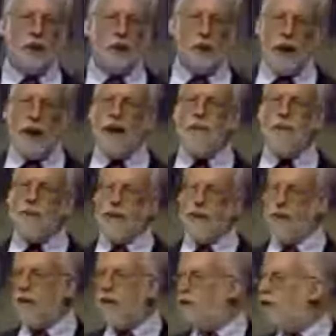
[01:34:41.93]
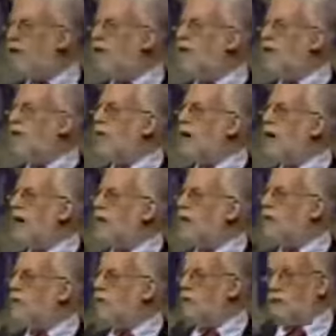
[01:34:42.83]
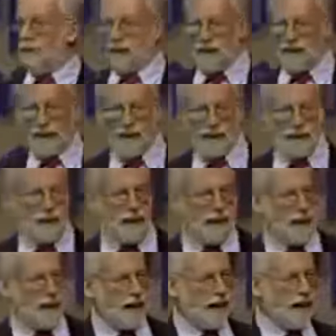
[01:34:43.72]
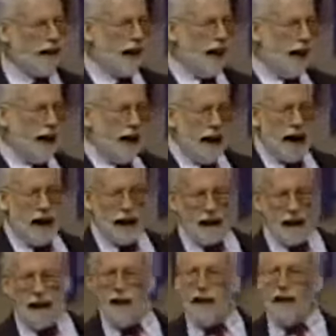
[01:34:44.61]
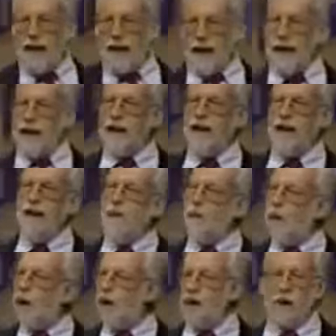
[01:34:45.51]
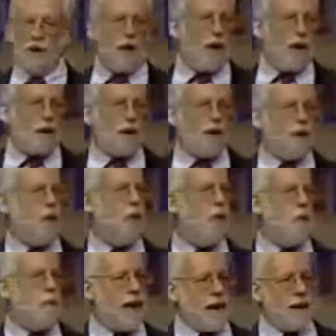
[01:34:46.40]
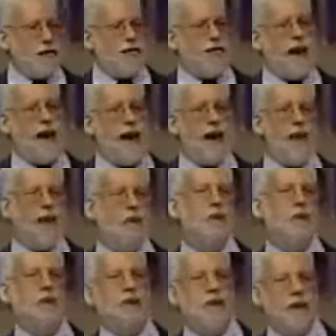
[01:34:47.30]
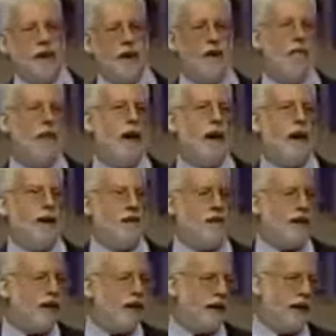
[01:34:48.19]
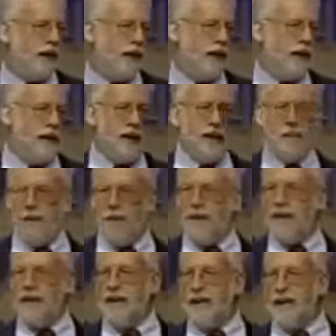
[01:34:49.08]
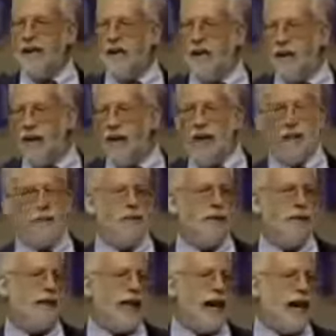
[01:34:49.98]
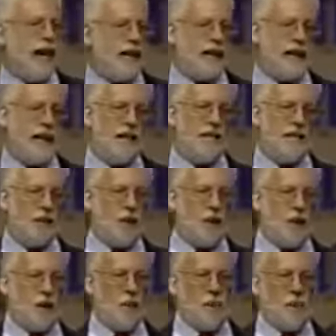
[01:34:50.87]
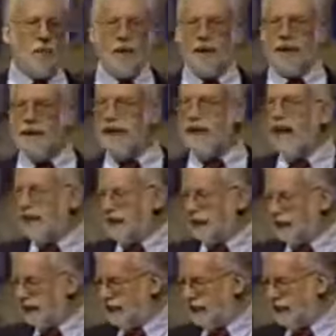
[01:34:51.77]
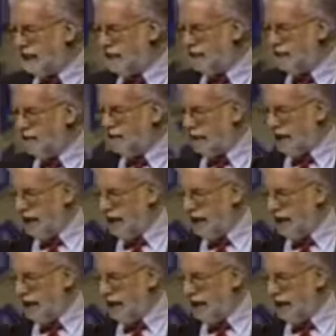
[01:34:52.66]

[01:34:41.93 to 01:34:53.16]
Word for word: is the grandmother of all New Age movements. And he was also a pedophile who was nearly run out of England because he couldn't keep his hands out of his older boy's cassocks.